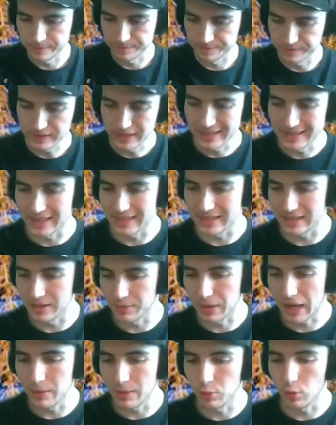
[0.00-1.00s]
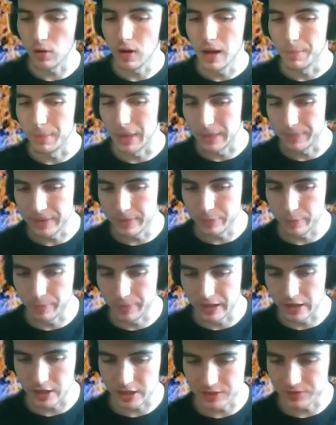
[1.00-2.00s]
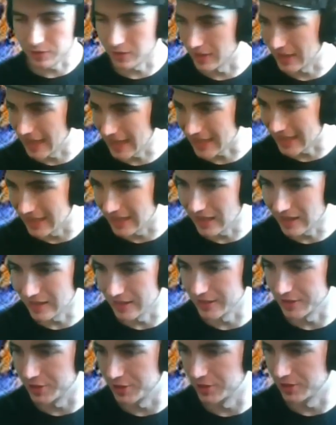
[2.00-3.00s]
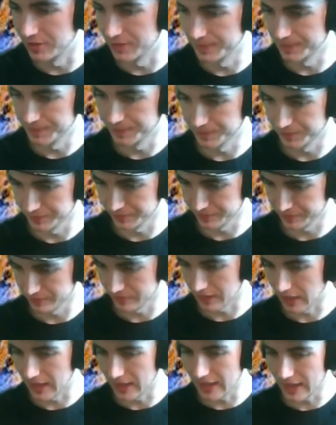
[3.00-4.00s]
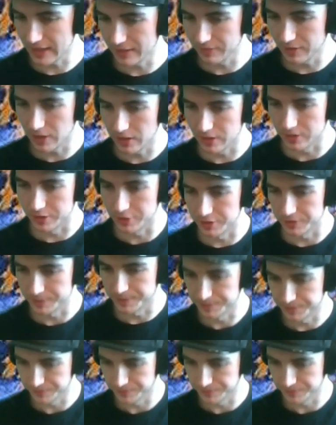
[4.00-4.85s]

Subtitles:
It says in the Bible, "My people perish for a lack of knowledge." A lack of knowledge.